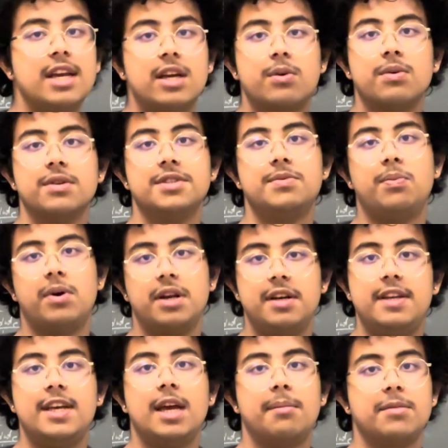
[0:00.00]
equals 1
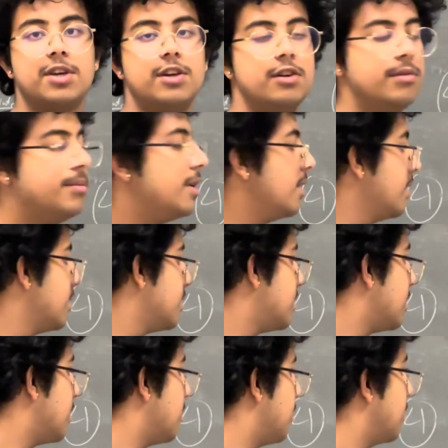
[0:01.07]
dm cubed.
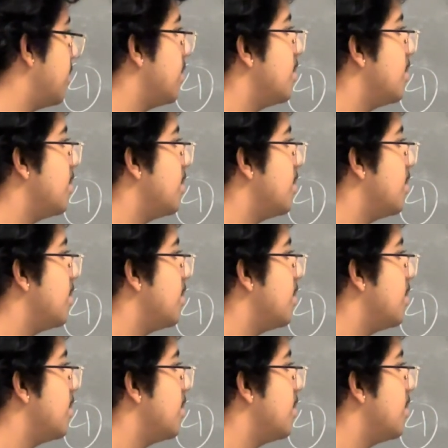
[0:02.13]
So